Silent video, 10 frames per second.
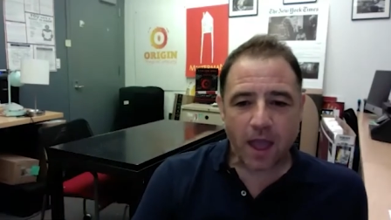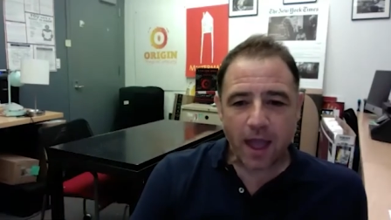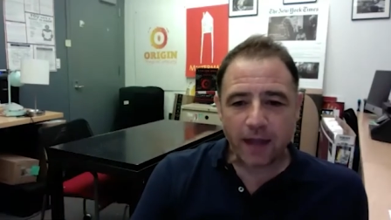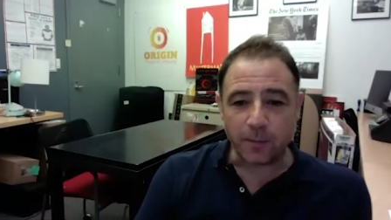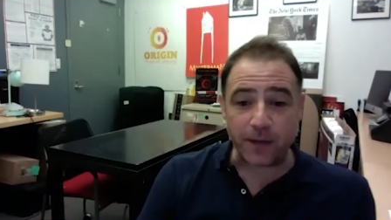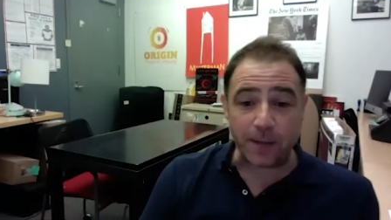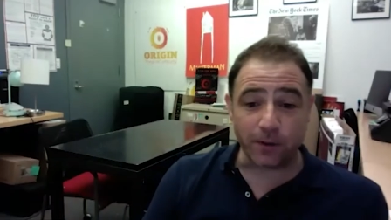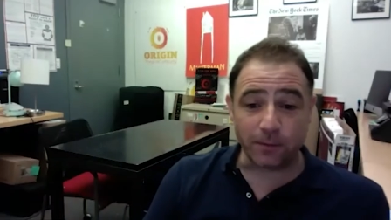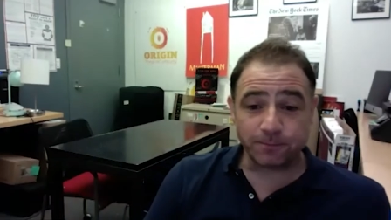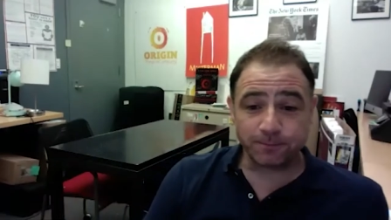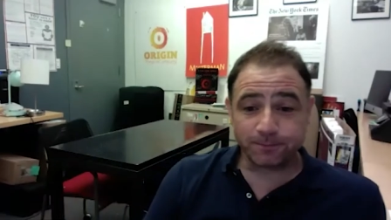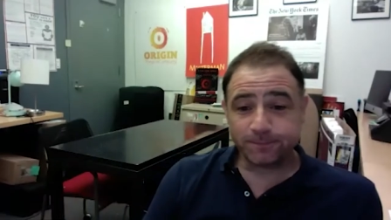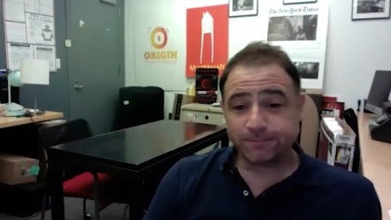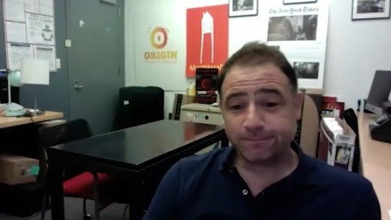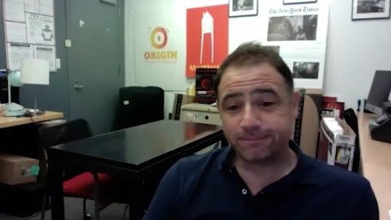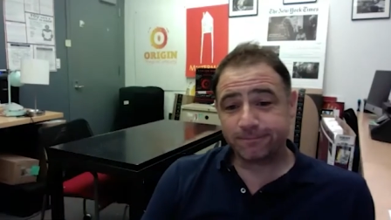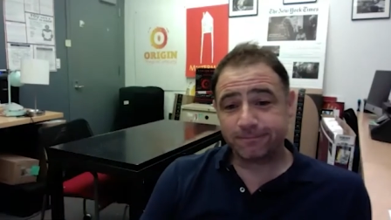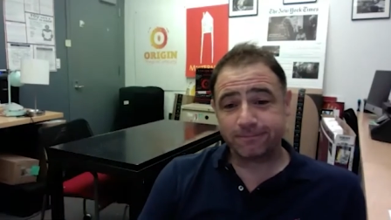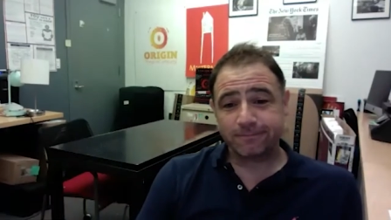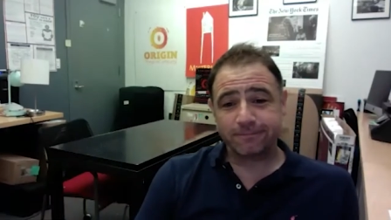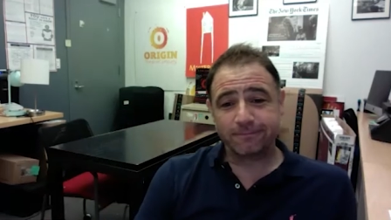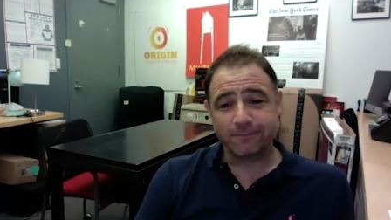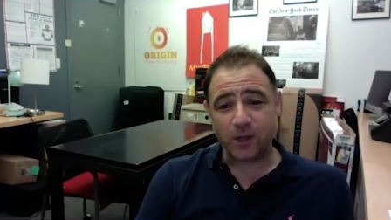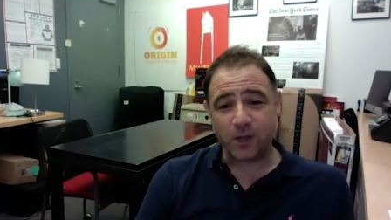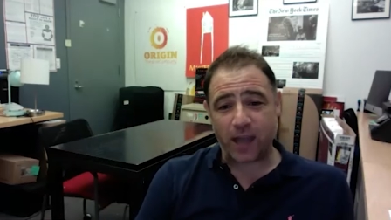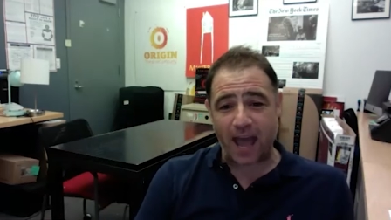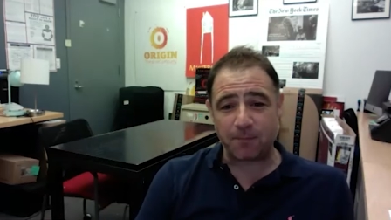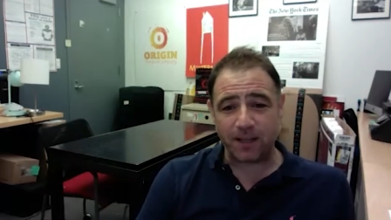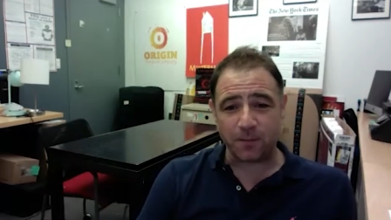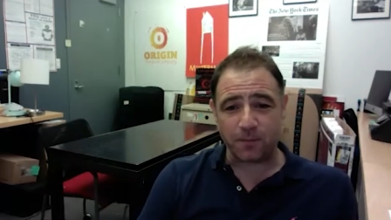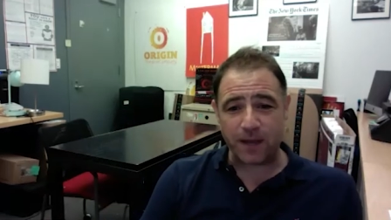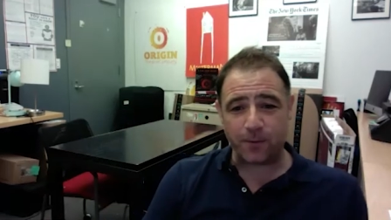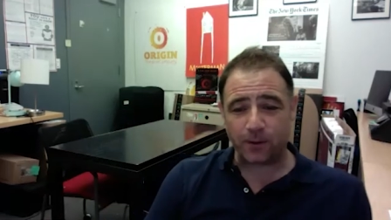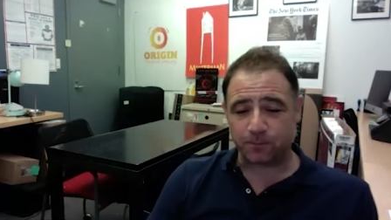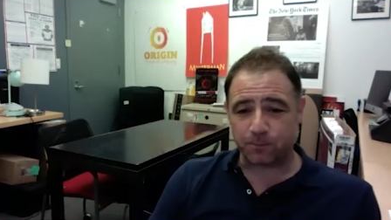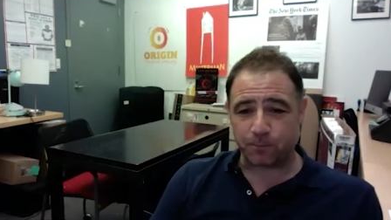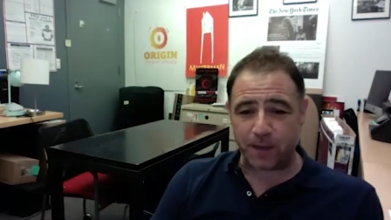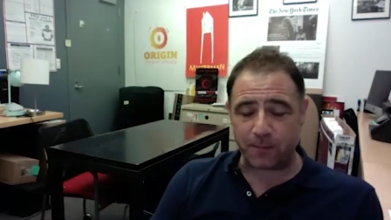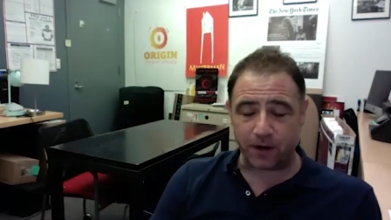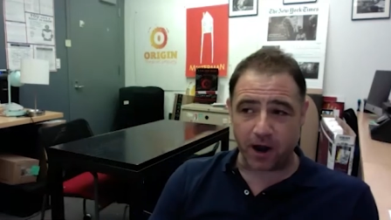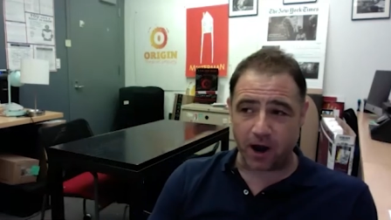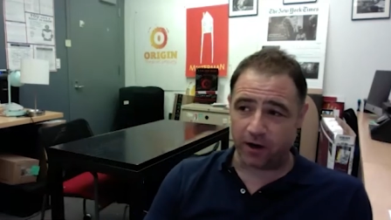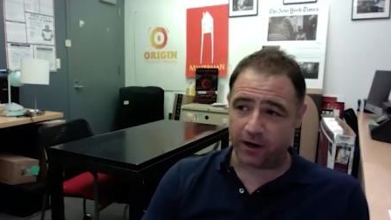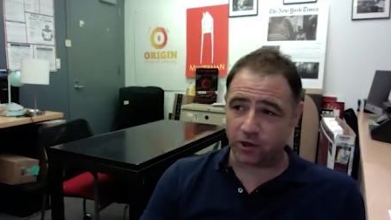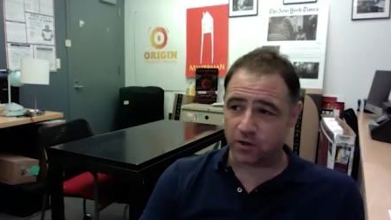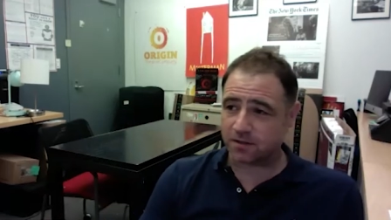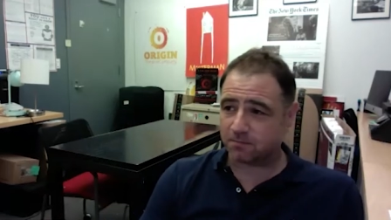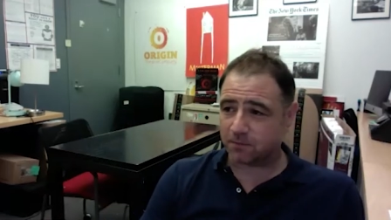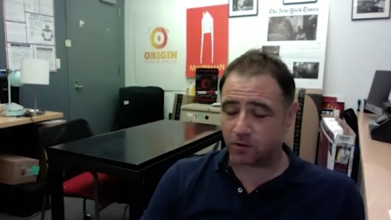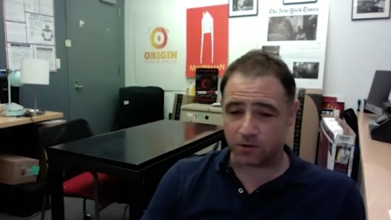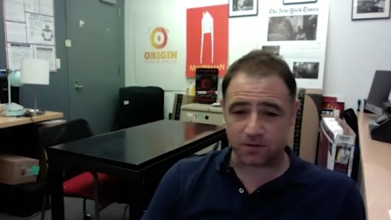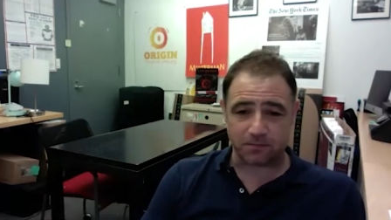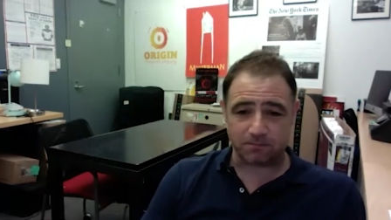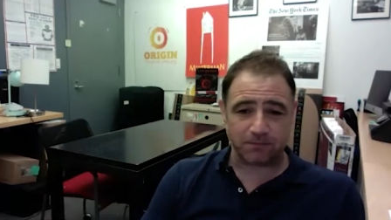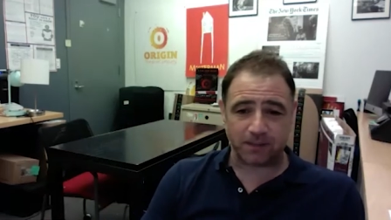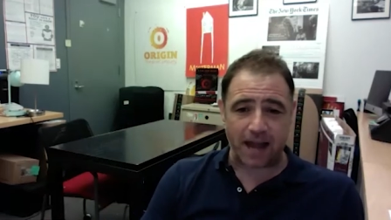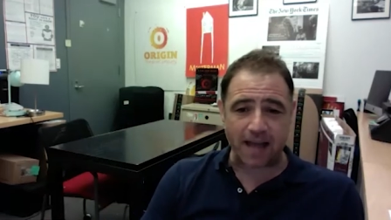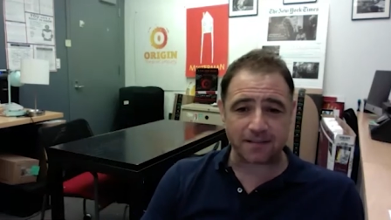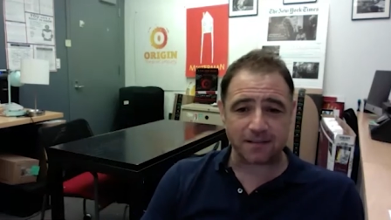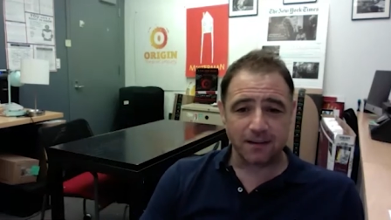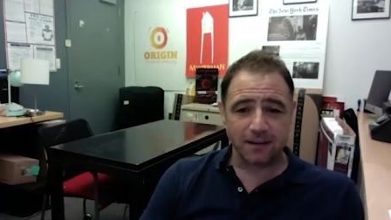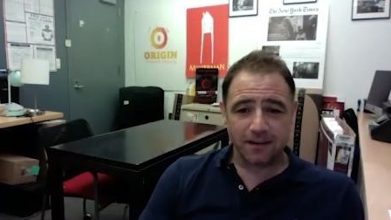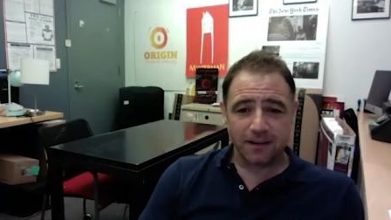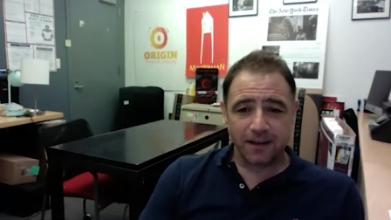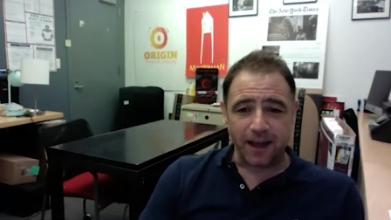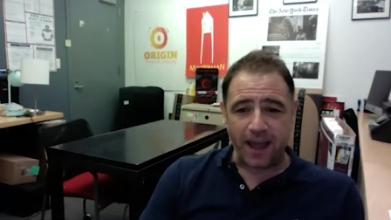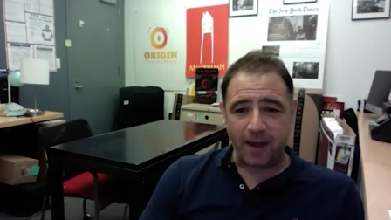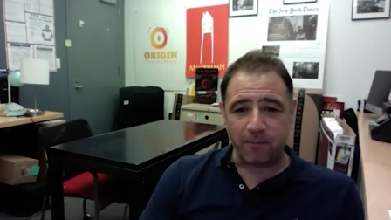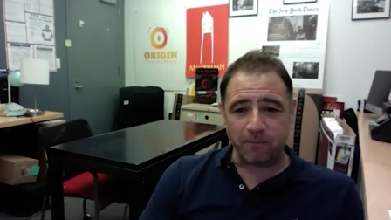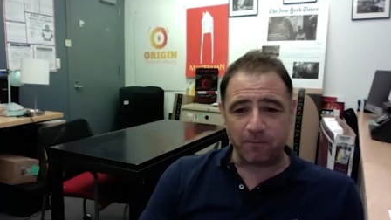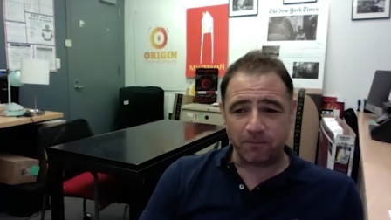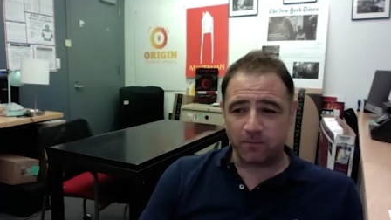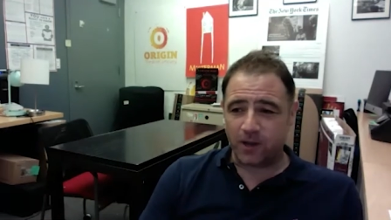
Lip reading: The people. You can't beat the people. People in Ireland they're just class. You